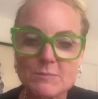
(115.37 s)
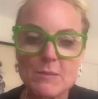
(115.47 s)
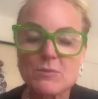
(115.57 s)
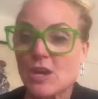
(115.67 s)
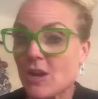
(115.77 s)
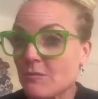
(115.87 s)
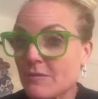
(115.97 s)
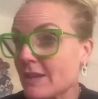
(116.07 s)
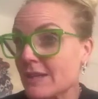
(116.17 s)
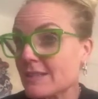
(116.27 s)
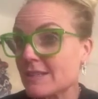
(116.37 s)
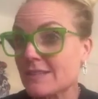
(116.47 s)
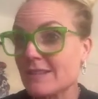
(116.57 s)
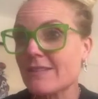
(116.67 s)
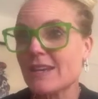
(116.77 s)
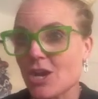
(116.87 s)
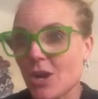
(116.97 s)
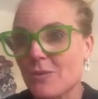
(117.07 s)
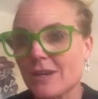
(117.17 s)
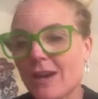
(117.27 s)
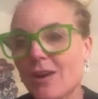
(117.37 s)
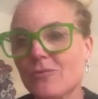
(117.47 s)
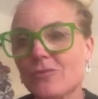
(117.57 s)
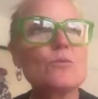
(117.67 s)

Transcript: people's home theatres that they know and love.